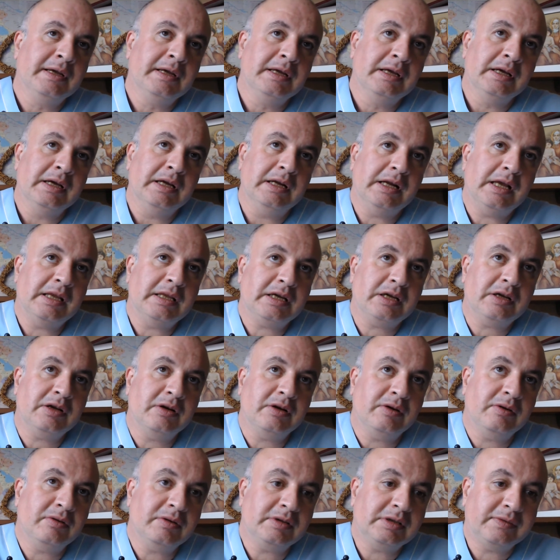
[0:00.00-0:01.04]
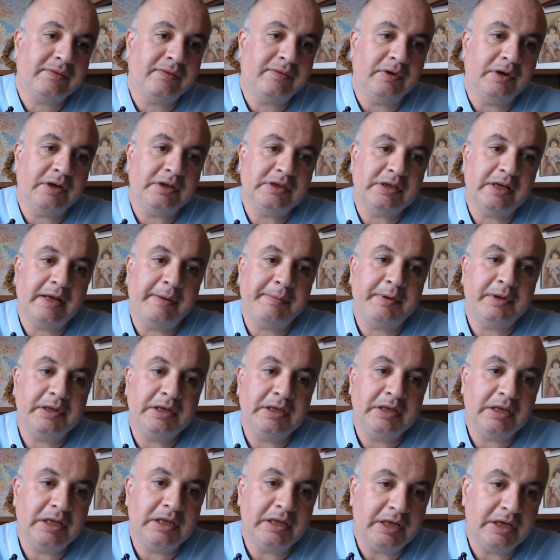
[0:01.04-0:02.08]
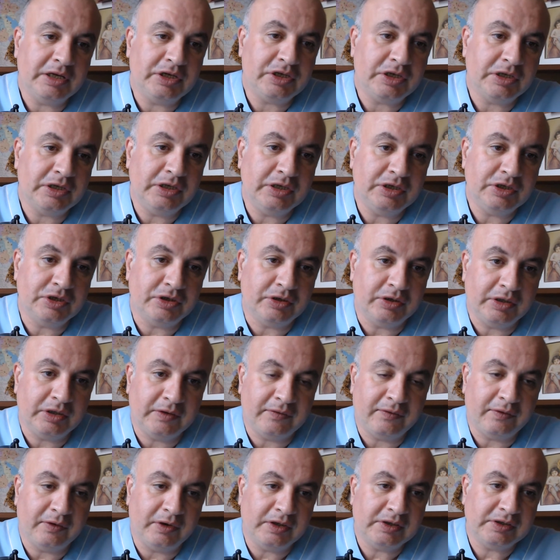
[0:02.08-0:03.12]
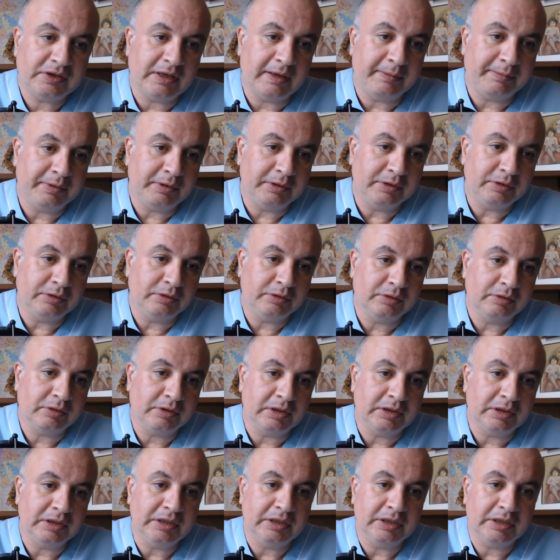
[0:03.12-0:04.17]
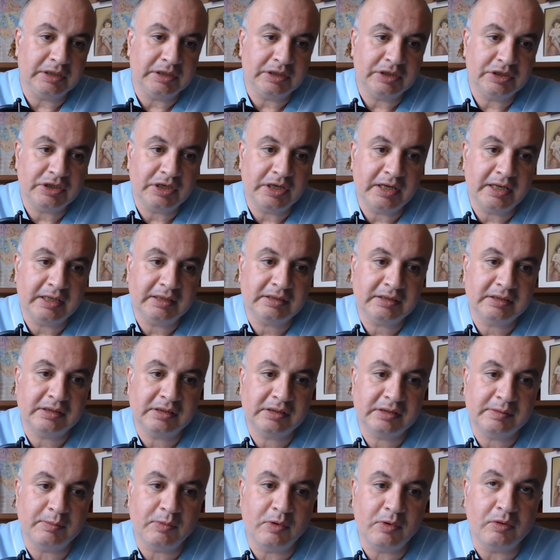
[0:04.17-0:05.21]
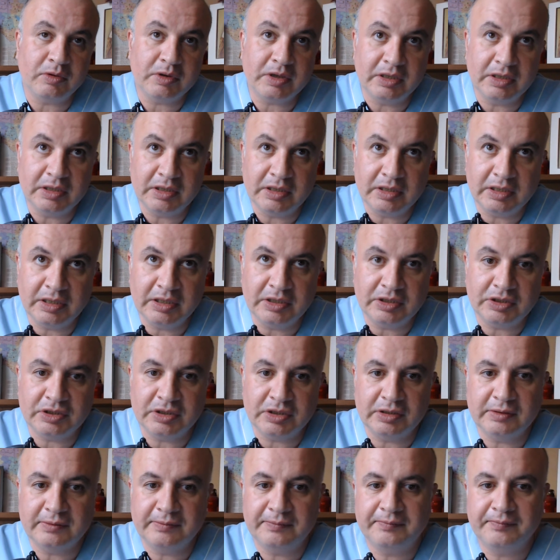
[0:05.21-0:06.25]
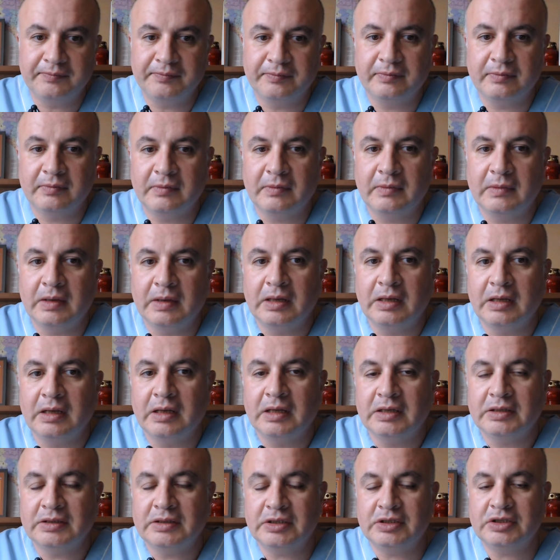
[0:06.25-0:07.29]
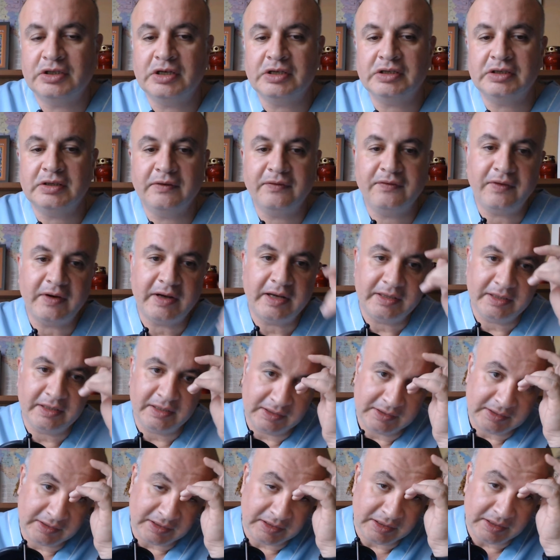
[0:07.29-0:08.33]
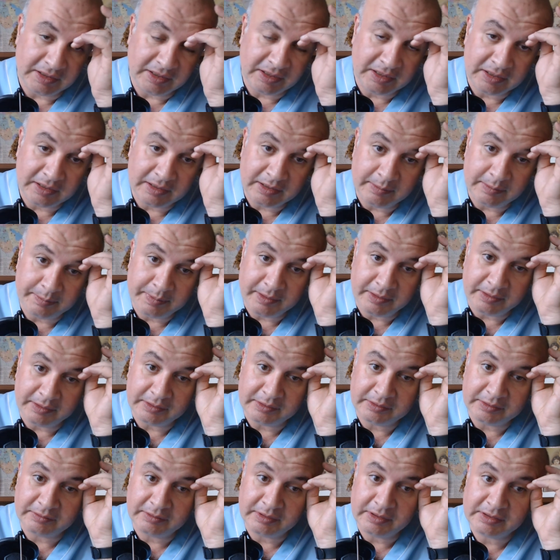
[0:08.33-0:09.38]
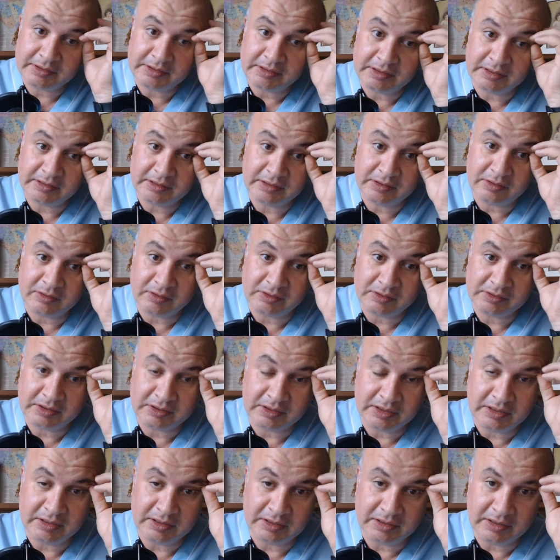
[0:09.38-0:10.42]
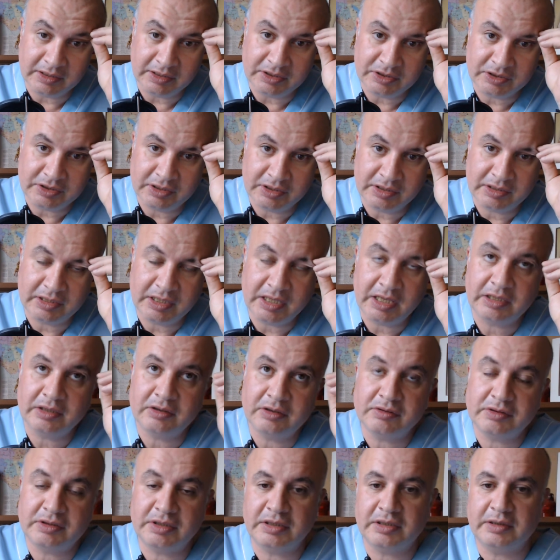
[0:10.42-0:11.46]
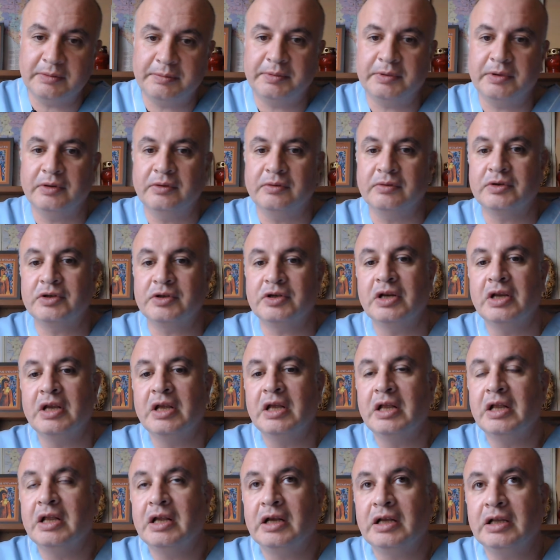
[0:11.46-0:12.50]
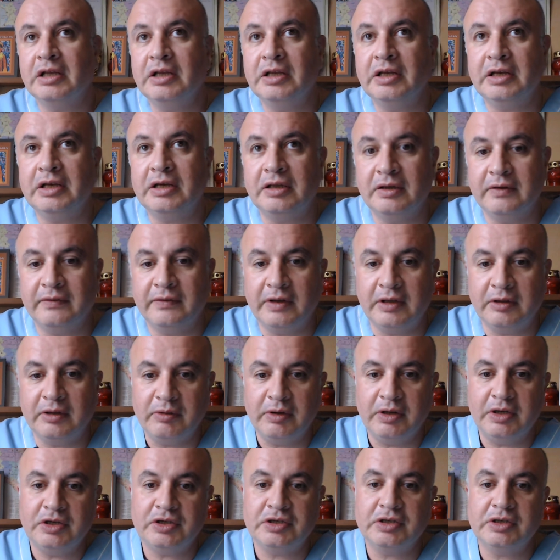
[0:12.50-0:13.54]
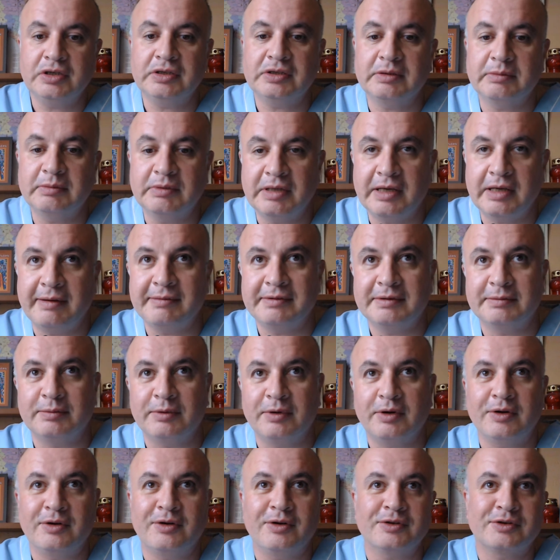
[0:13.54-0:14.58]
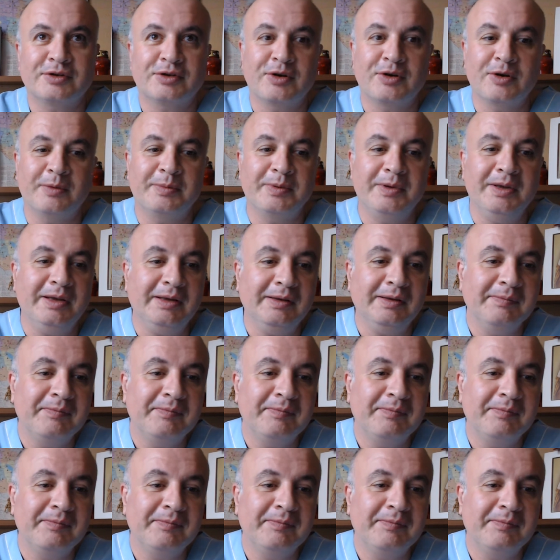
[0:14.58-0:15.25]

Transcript: Another cause, for example, inhalation injury, for example, due to cleaning agents, smoke inhalation. Suggestive finding: clinically apparent recent toxic inhalation. Diagnostic approach: clinical evaluation, sometimes bronchoscopy.